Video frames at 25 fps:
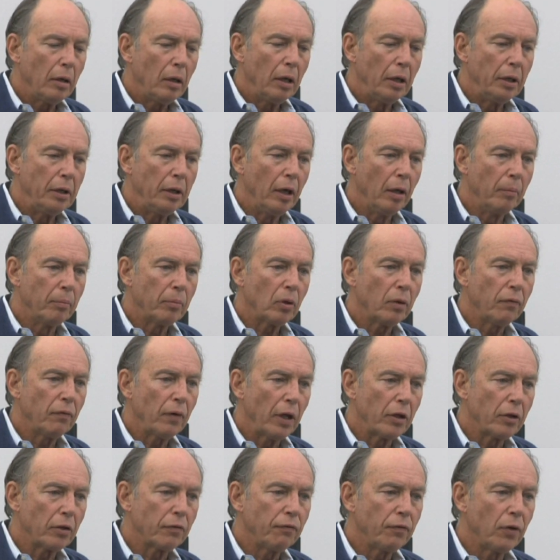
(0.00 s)
a number of
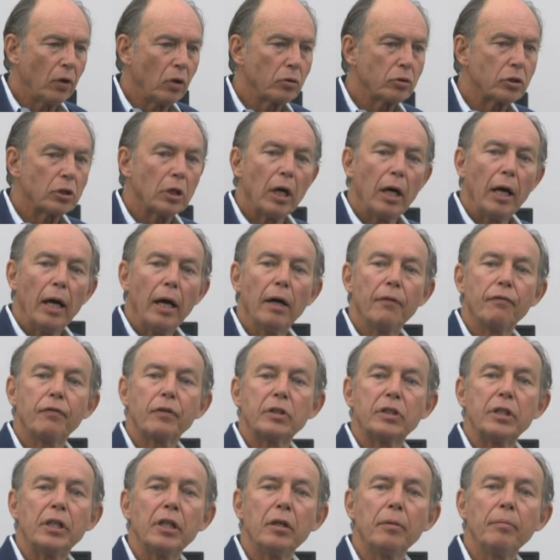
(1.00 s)
other folks have
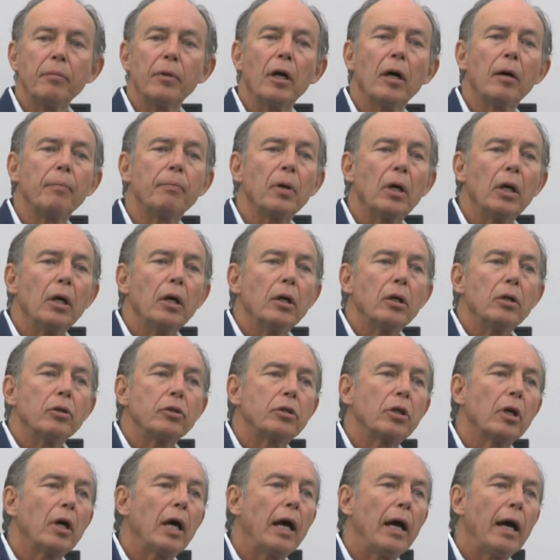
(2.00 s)
teamed up
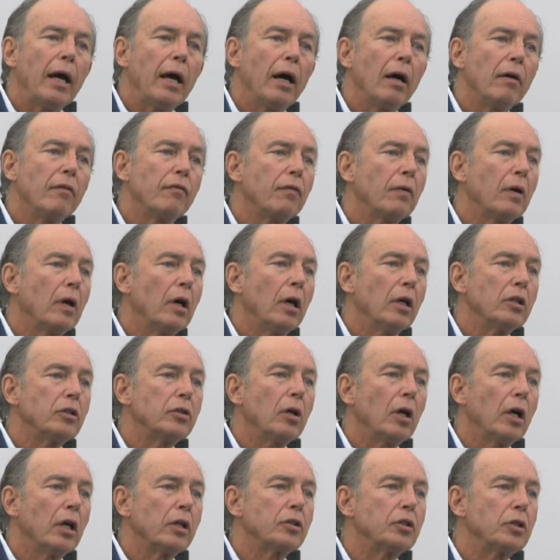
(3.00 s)
to have a,
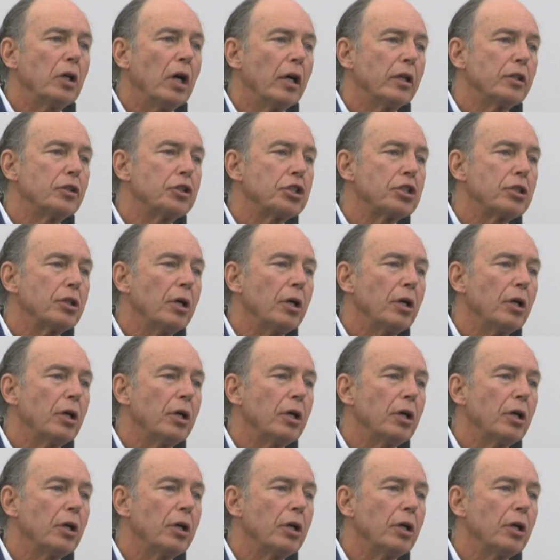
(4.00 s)
a, a,